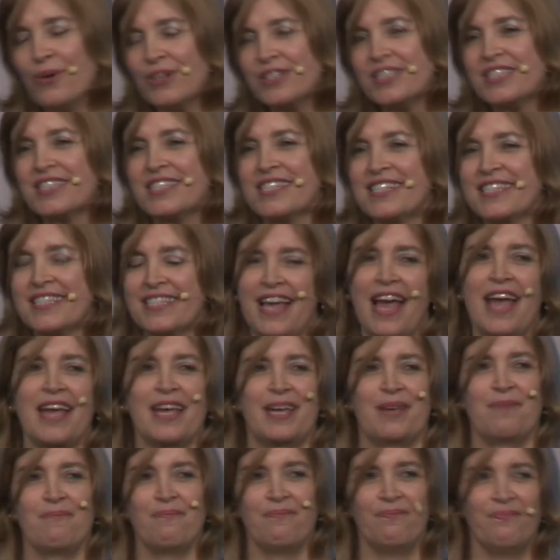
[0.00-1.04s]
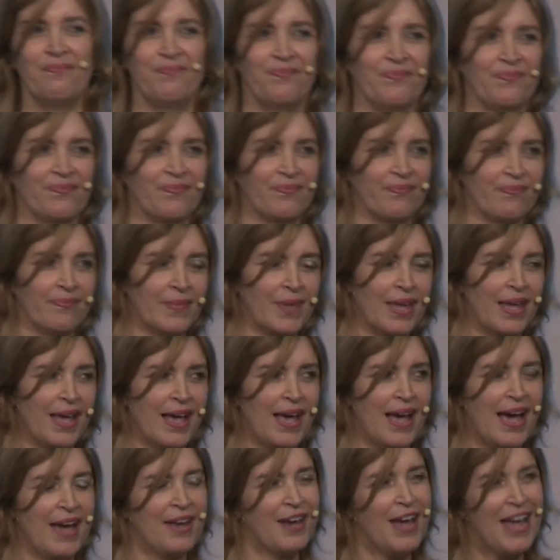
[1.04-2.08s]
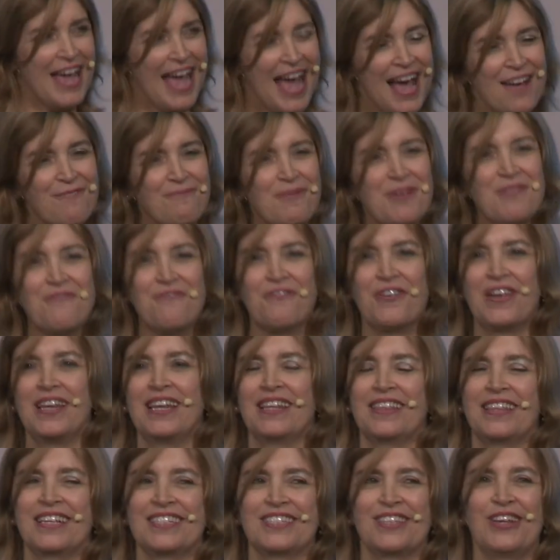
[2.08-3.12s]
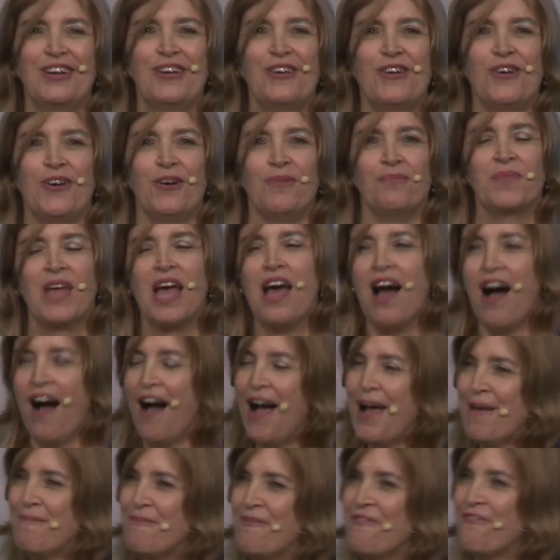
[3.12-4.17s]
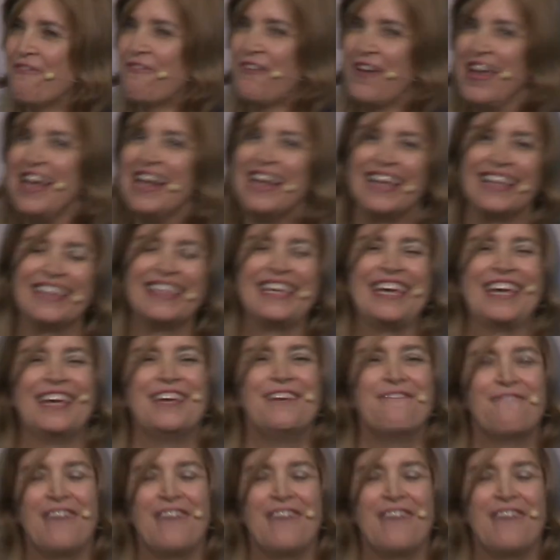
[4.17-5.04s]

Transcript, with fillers: you what's the same. And I have been feeling this a lot. I'm feeling the